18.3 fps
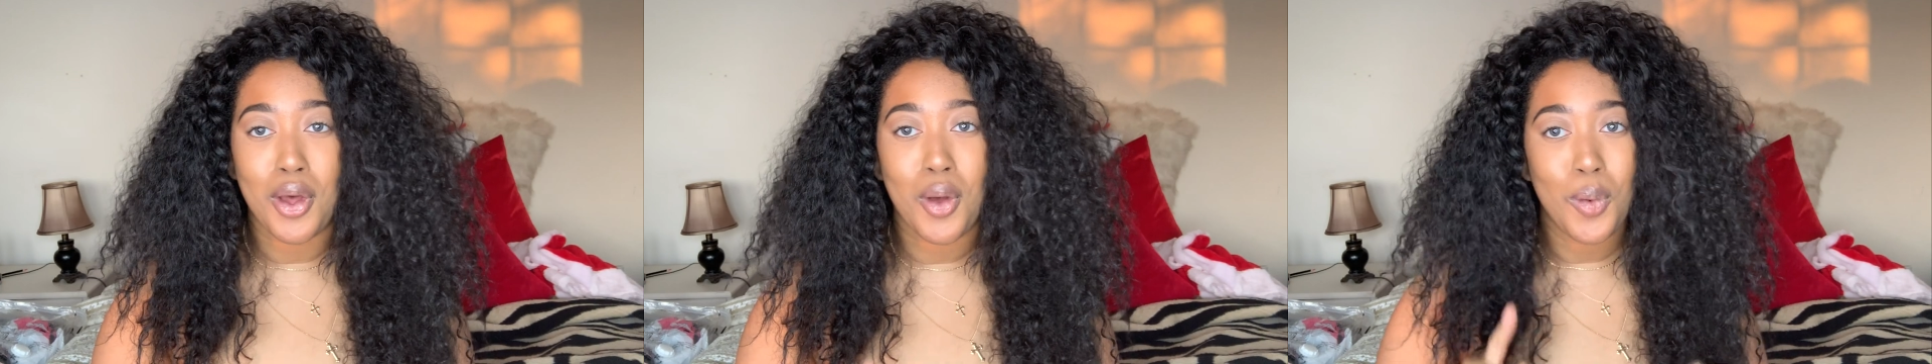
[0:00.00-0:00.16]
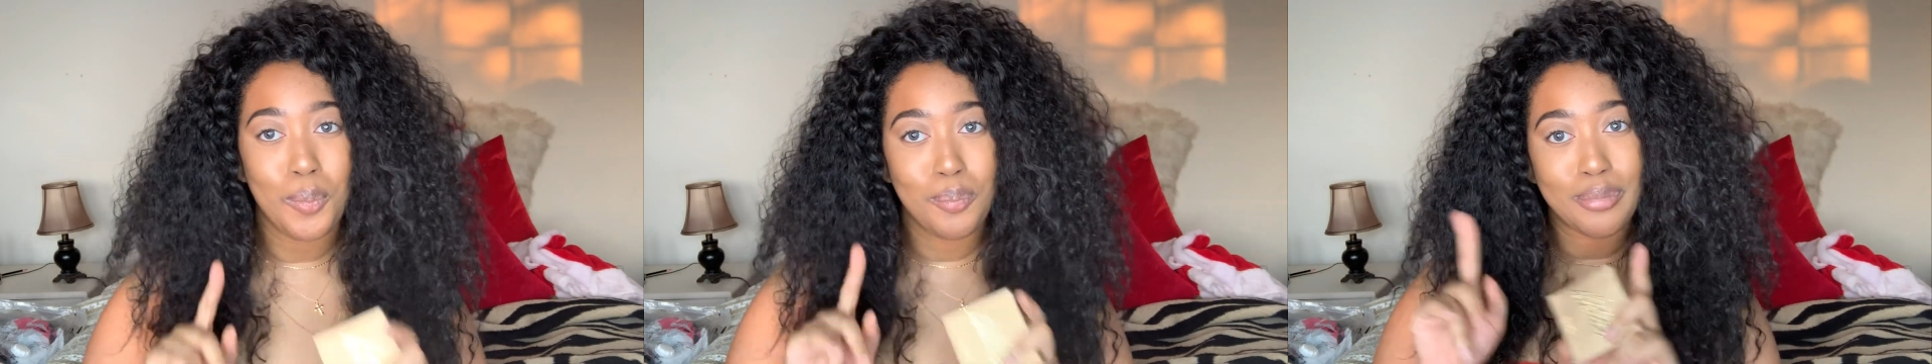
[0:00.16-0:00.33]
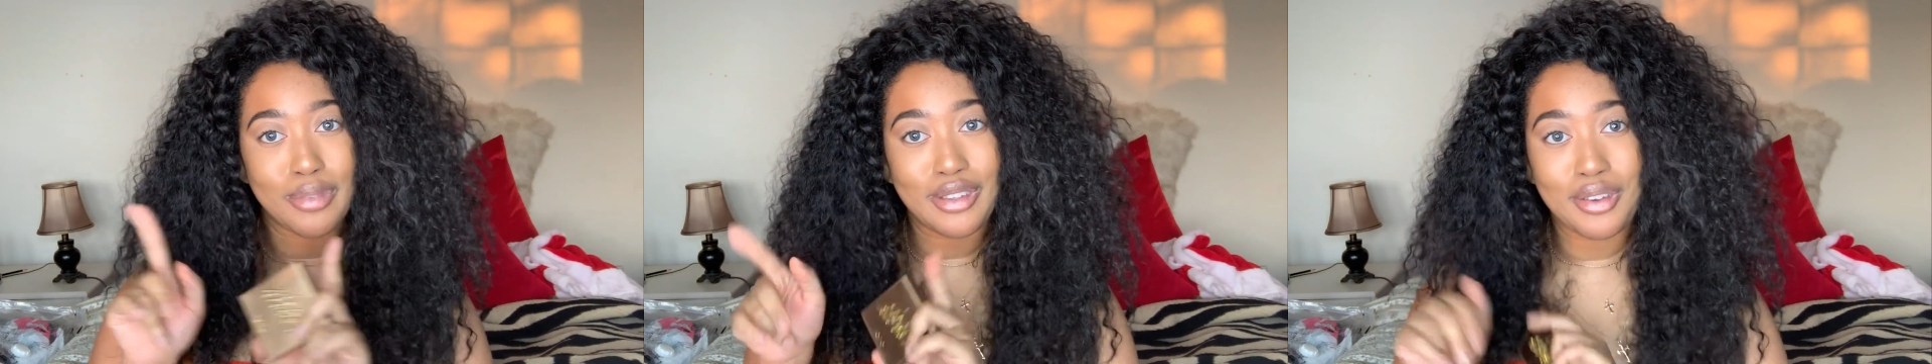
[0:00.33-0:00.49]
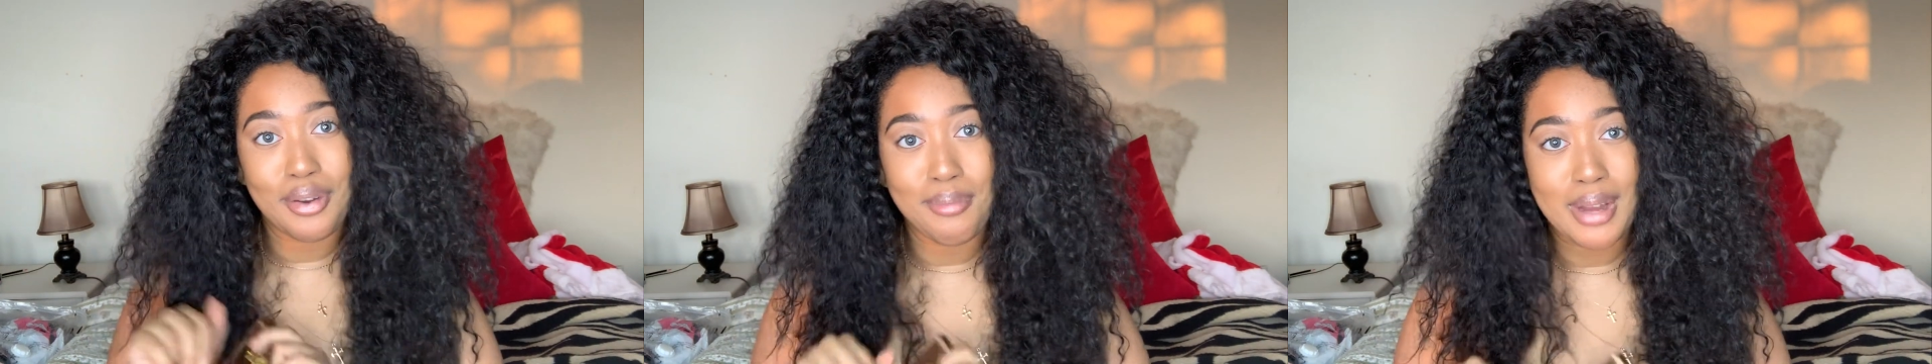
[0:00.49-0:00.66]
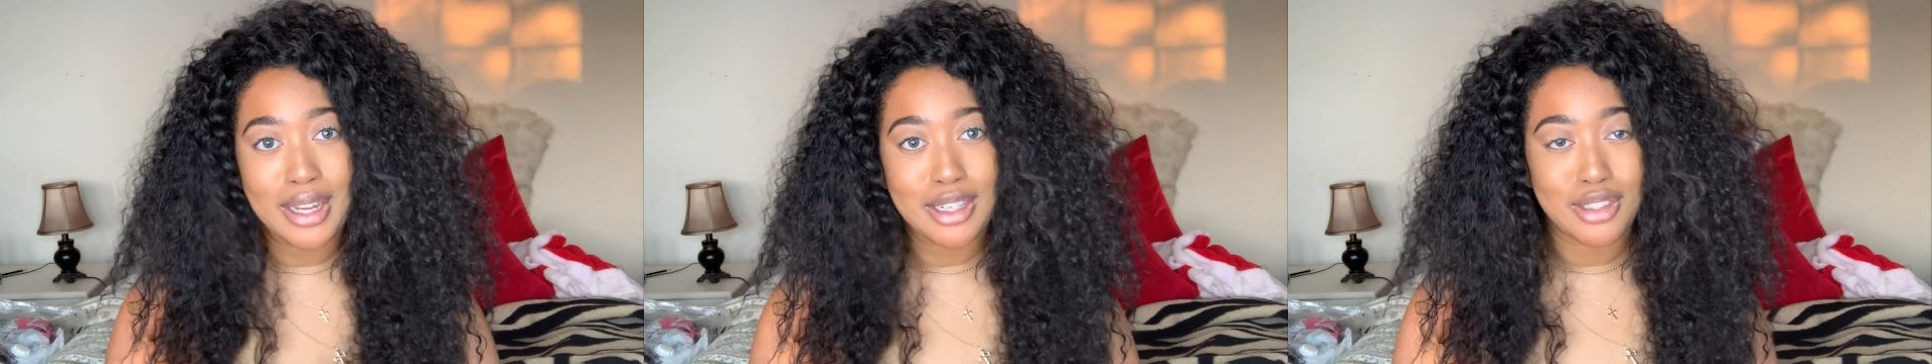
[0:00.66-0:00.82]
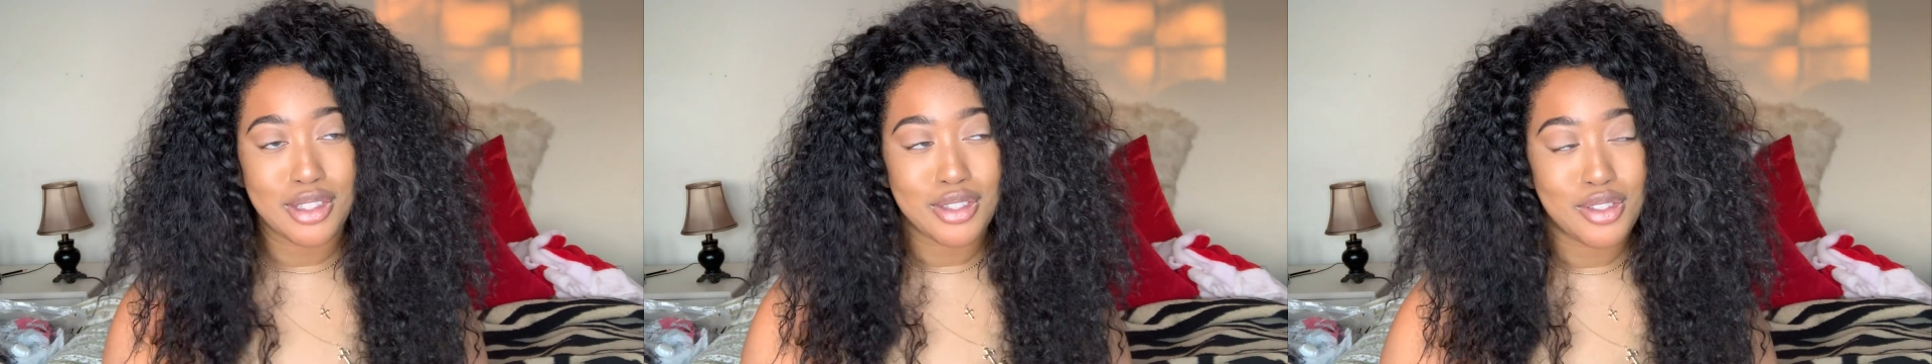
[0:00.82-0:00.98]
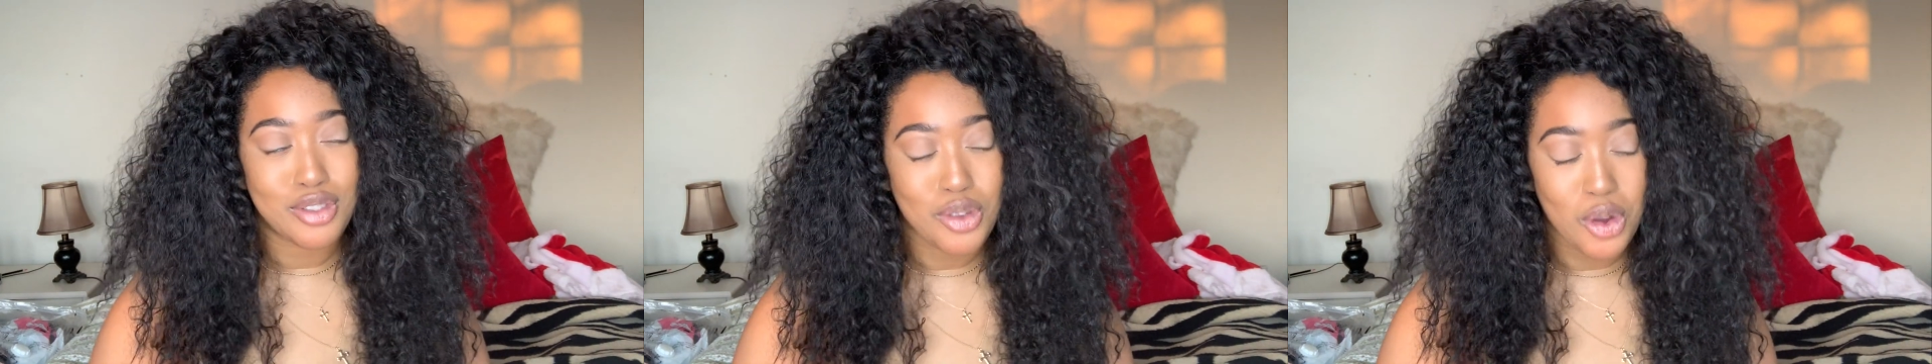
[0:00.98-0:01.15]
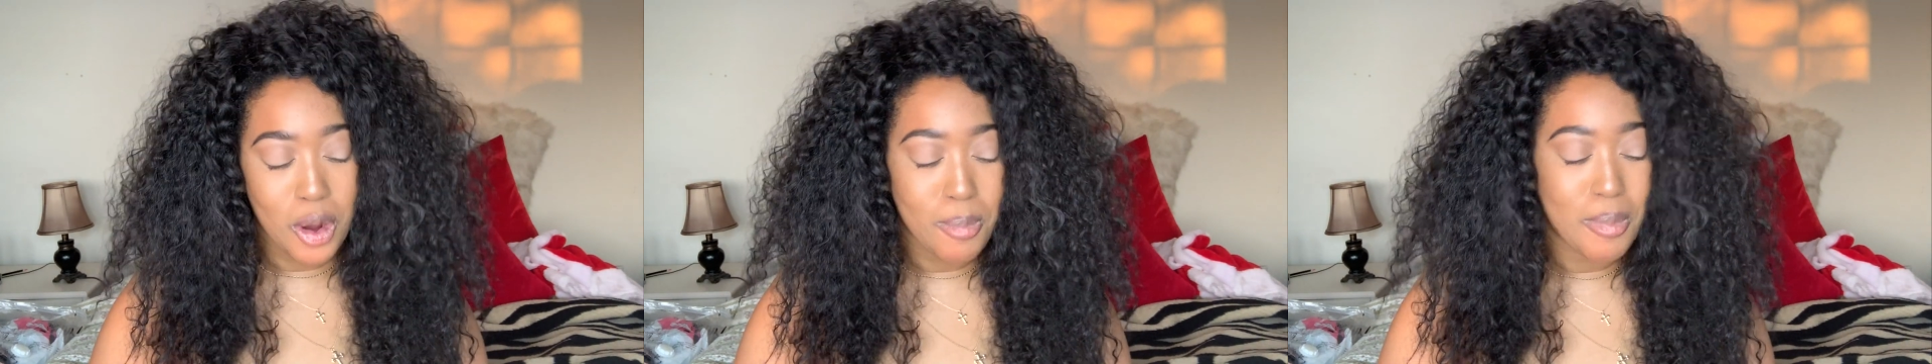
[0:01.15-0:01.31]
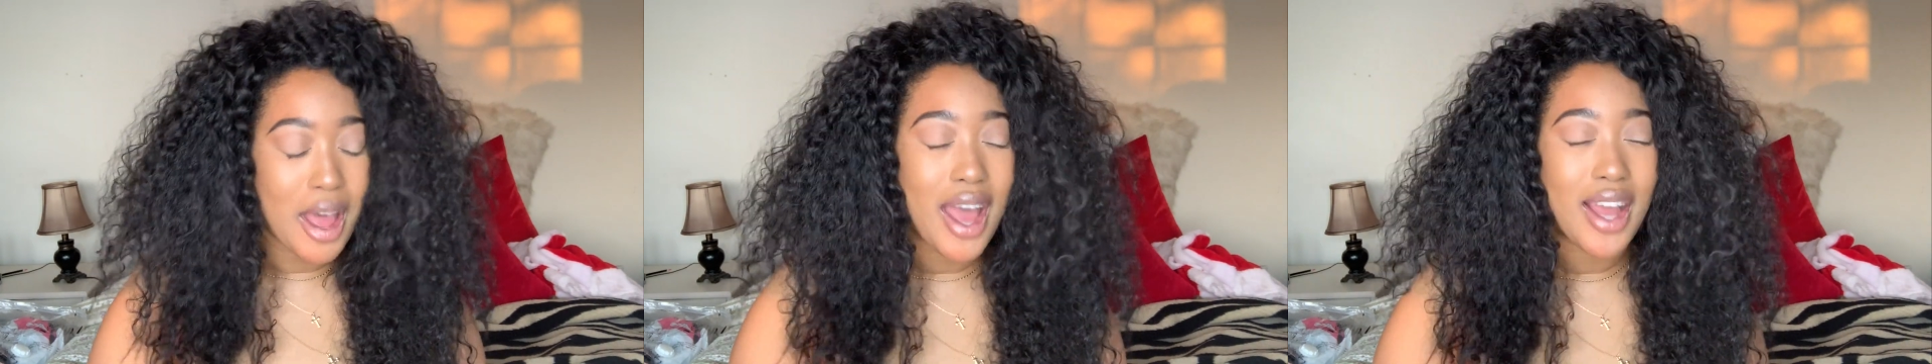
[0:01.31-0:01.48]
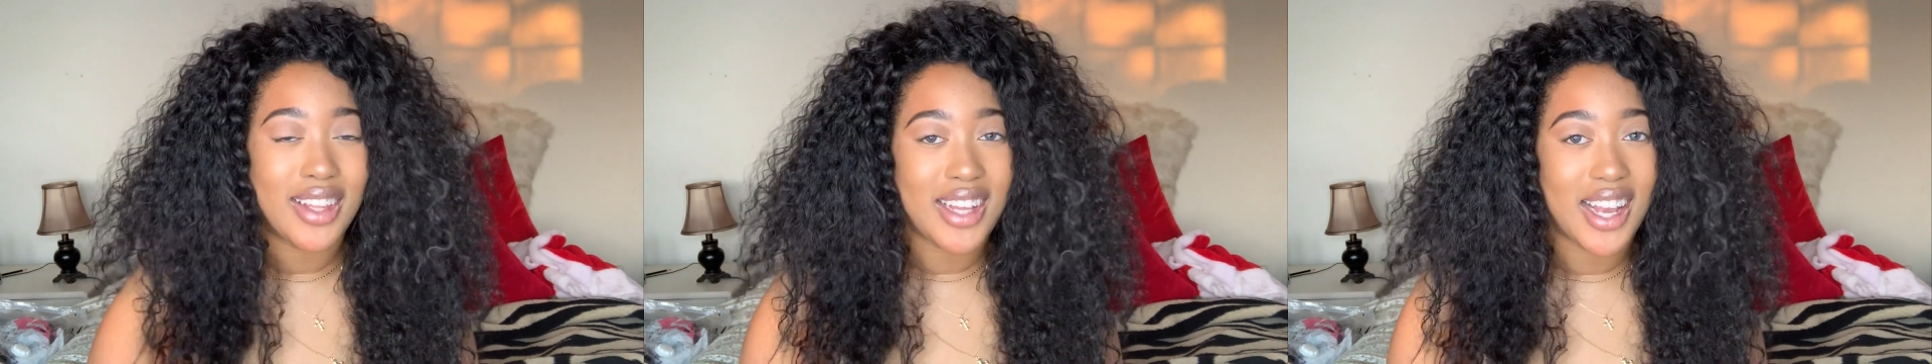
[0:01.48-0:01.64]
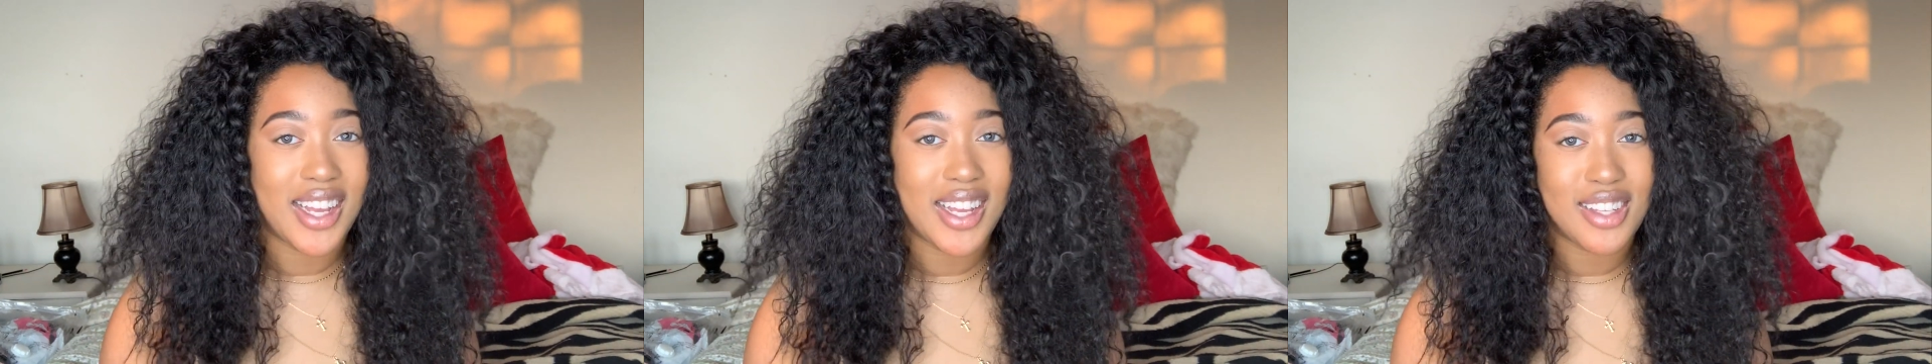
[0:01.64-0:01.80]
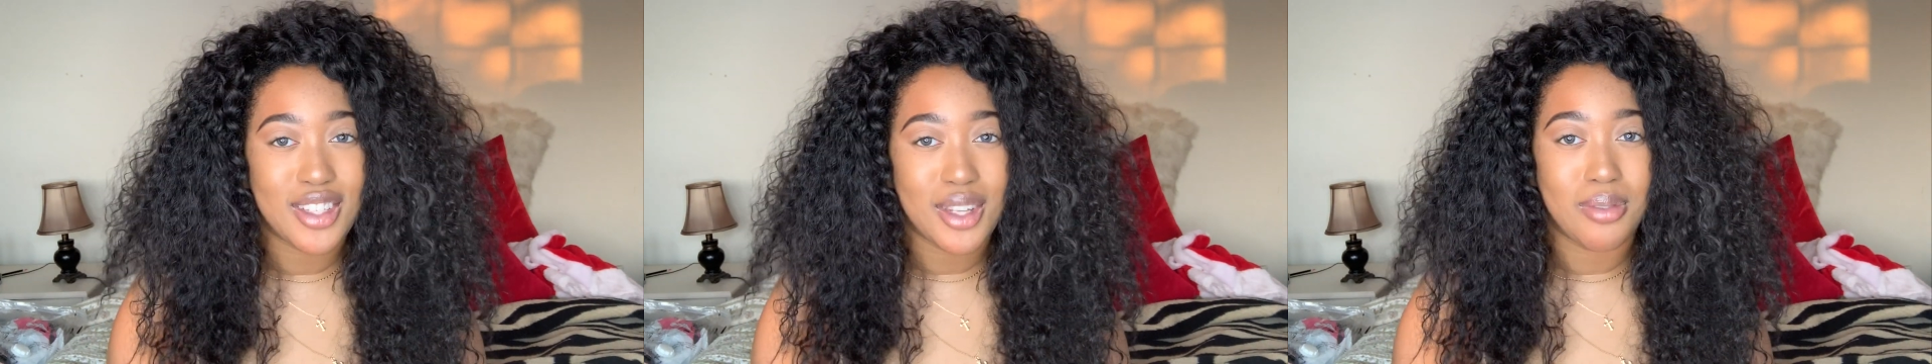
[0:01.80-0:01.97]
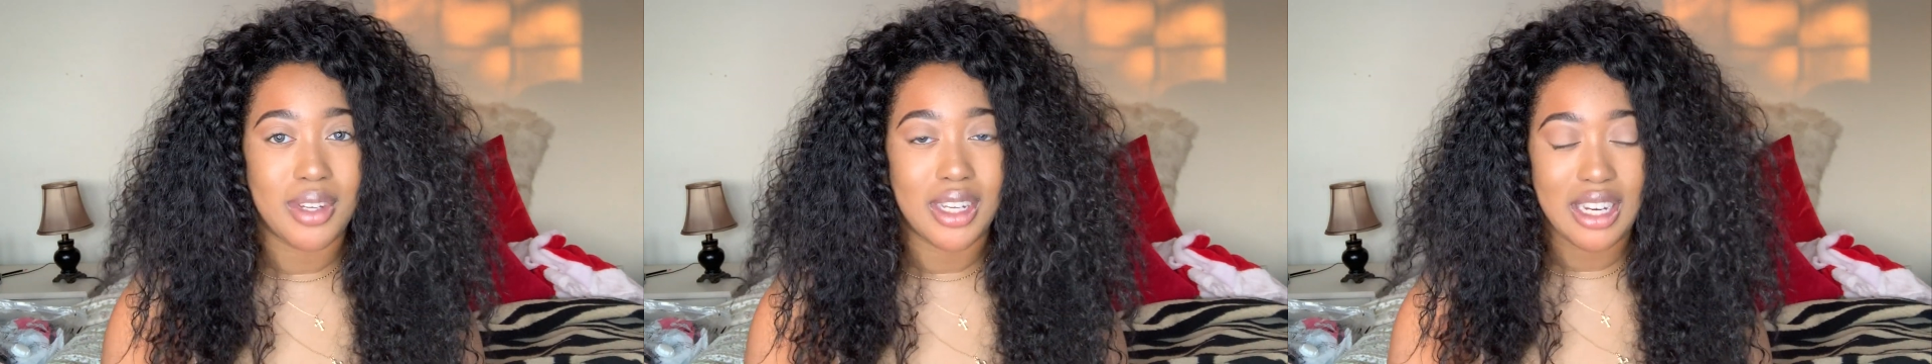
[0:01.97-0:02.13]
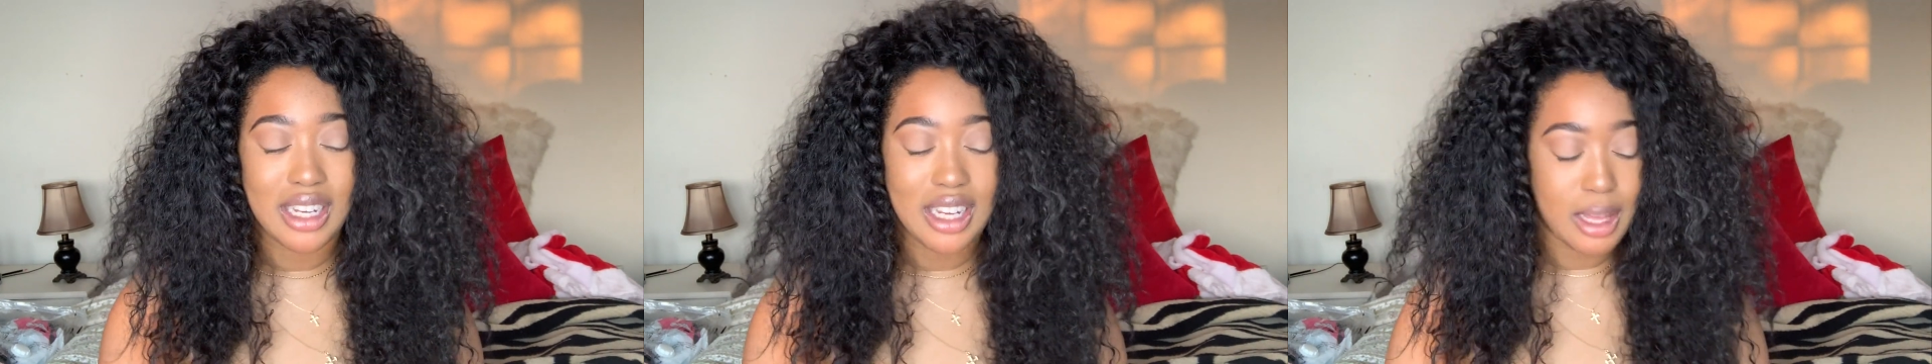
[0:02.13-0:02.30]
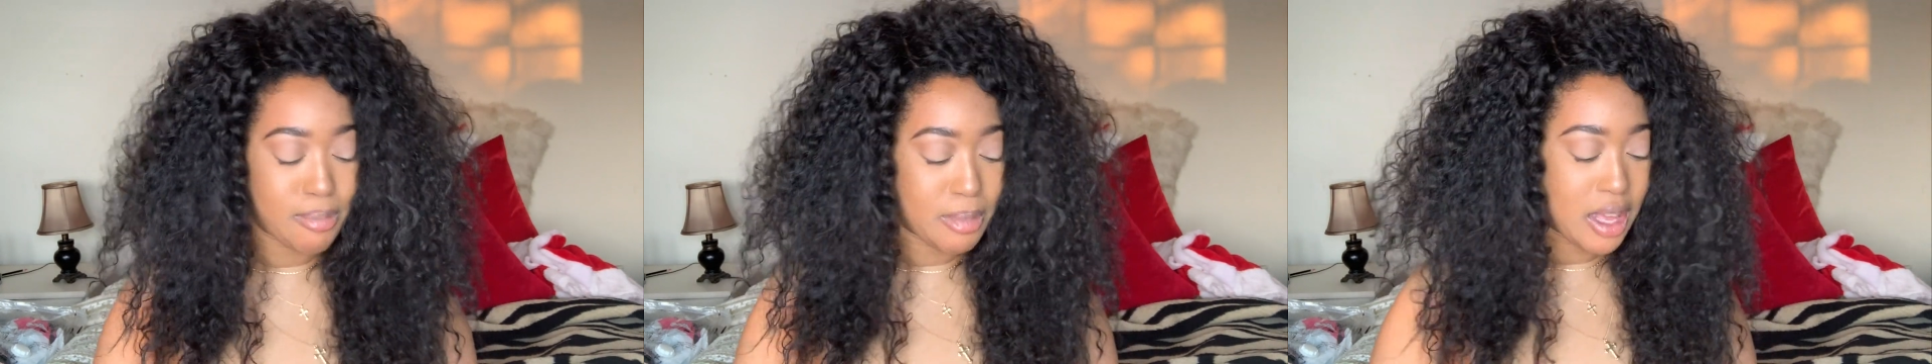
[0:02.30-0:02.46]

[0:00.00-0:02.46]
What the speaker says: oh, it's going back to the store, but I like it, so I'm gonna keep